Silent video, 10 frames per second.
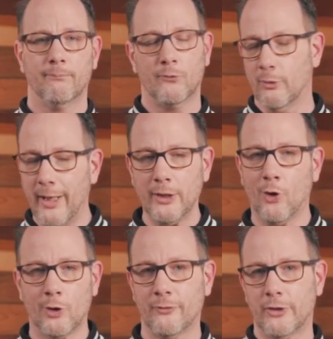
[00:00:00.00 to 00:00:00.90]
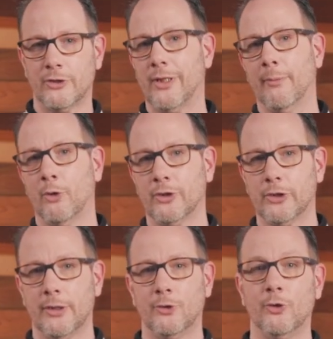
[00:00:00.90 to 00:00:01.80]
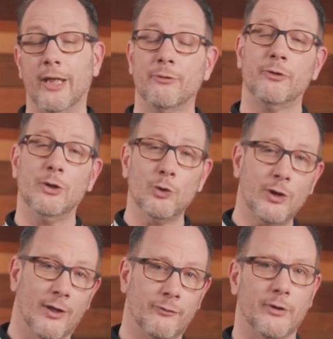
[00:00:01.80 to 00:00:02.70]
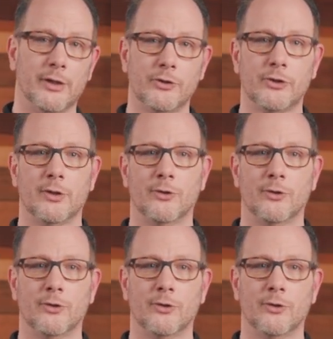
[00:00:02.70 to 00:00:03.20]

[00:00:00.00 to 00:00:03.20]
The main goal of this demo is to give you confidence